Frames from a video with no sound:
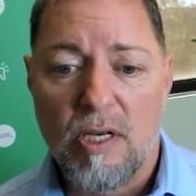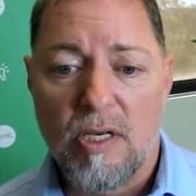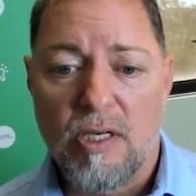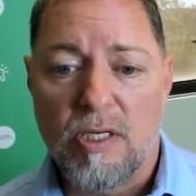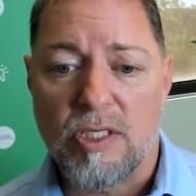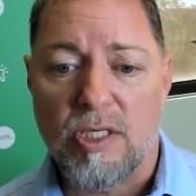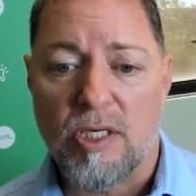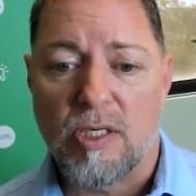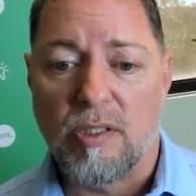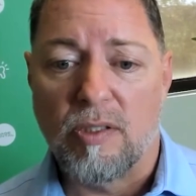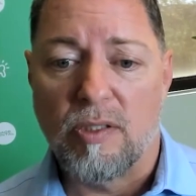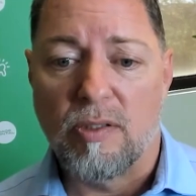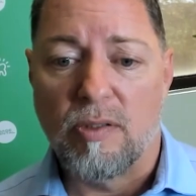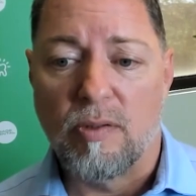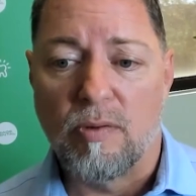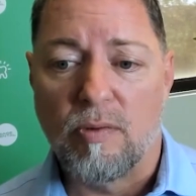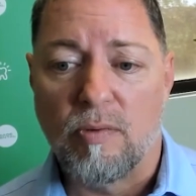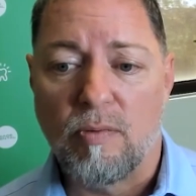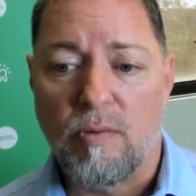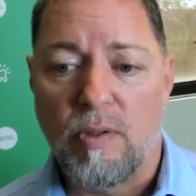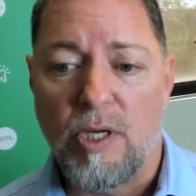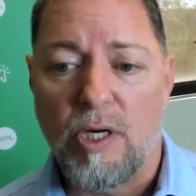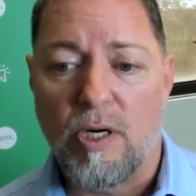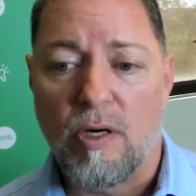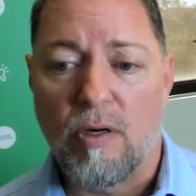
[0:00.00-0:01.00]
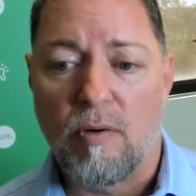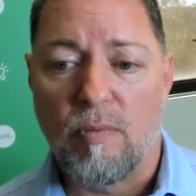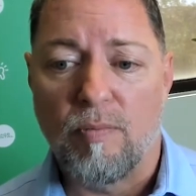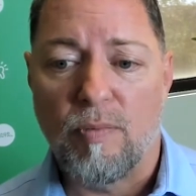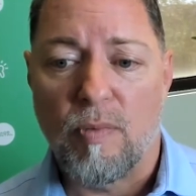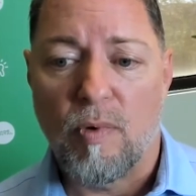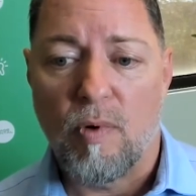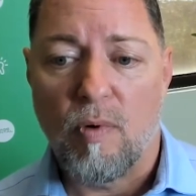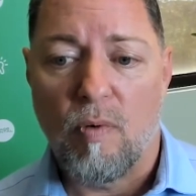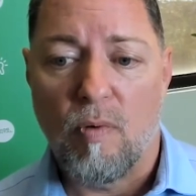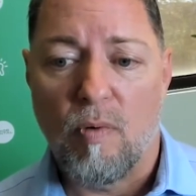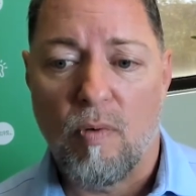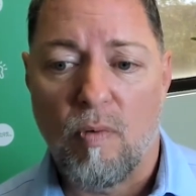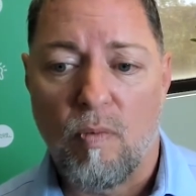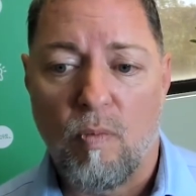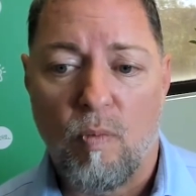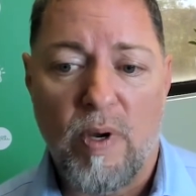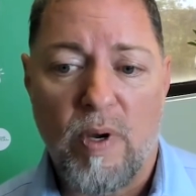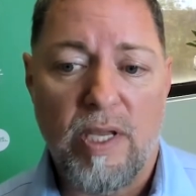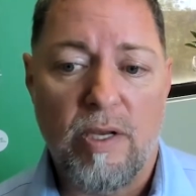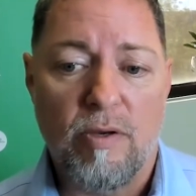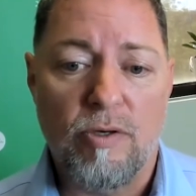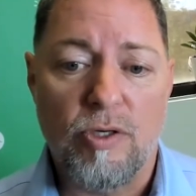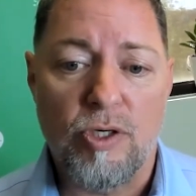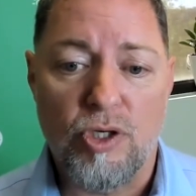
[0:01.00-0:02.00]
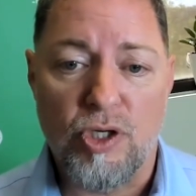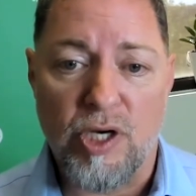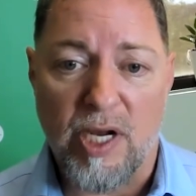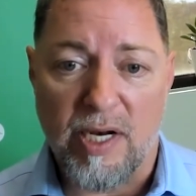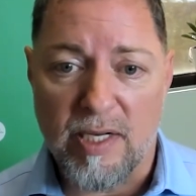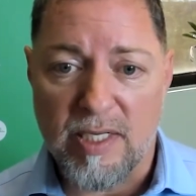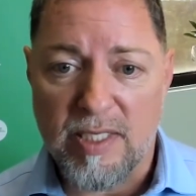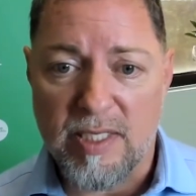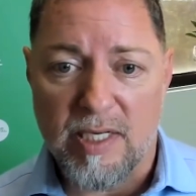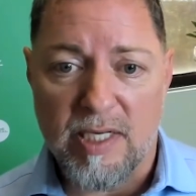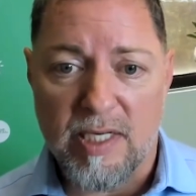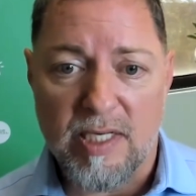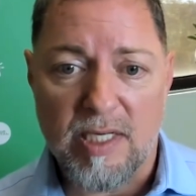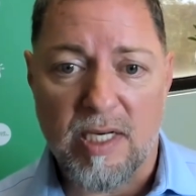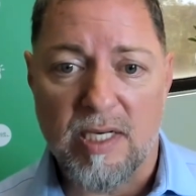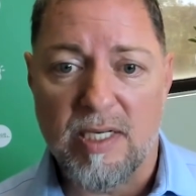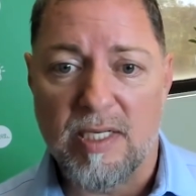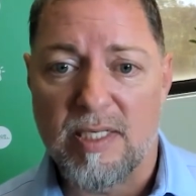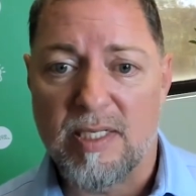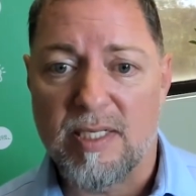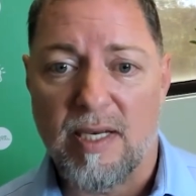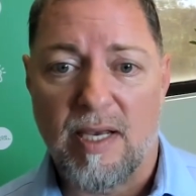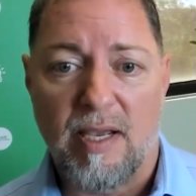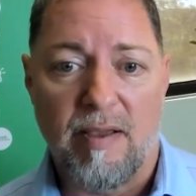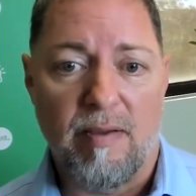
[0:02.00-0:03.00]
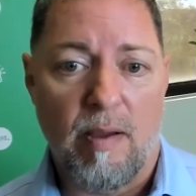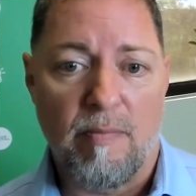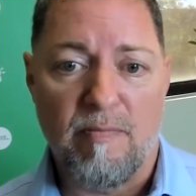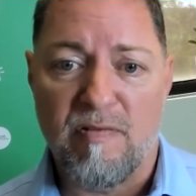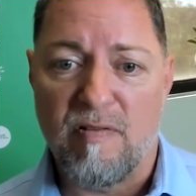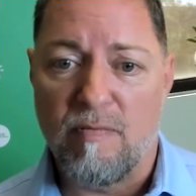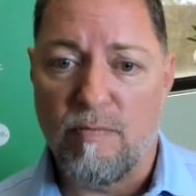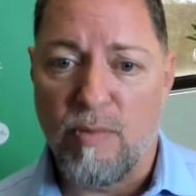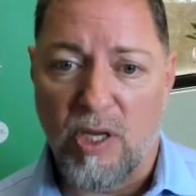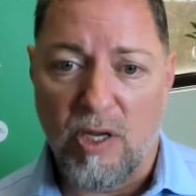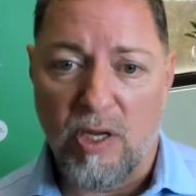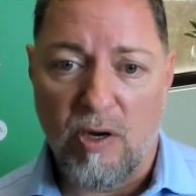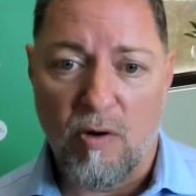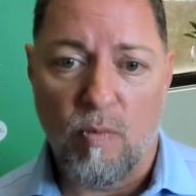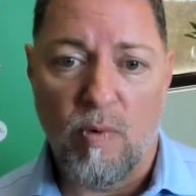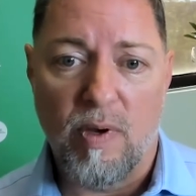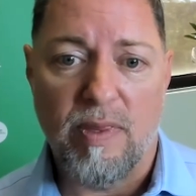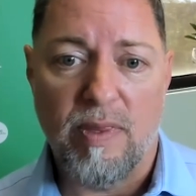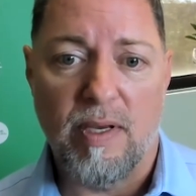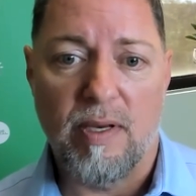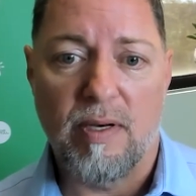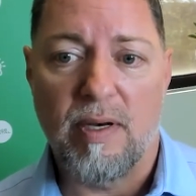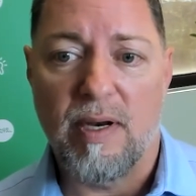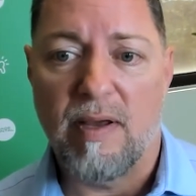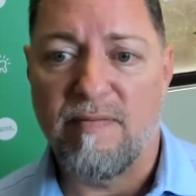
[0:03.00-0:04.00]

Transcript: So, we use Genesis because I'm familiar with it.